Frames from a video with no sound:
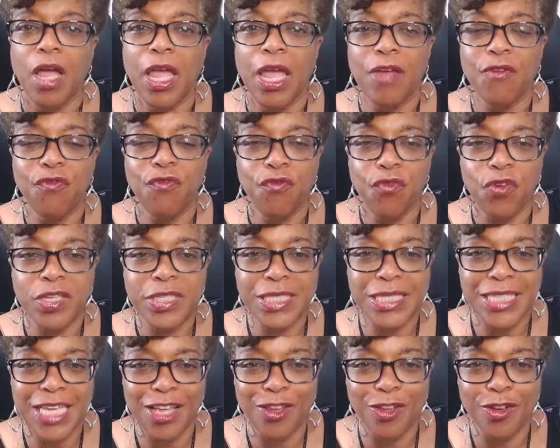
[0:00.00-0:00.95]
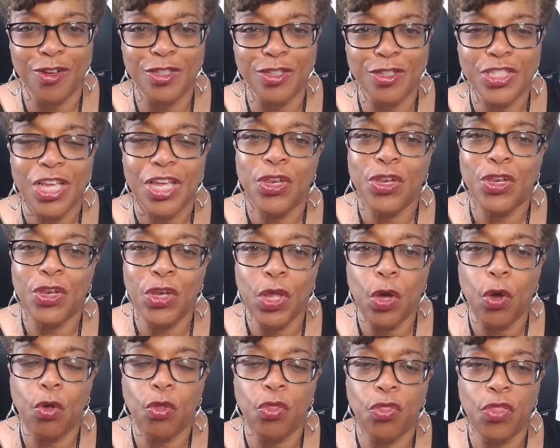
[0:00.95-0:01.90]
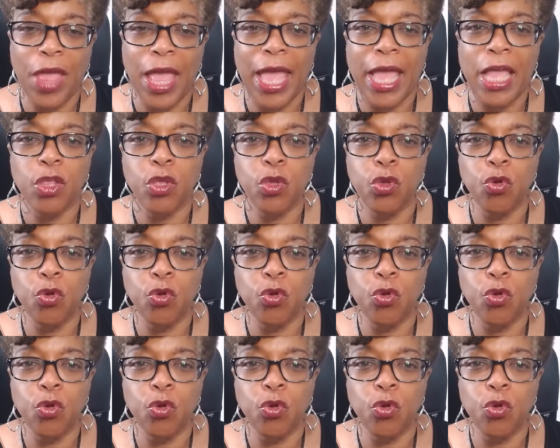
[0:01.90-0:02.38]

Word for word: And for sellers, know that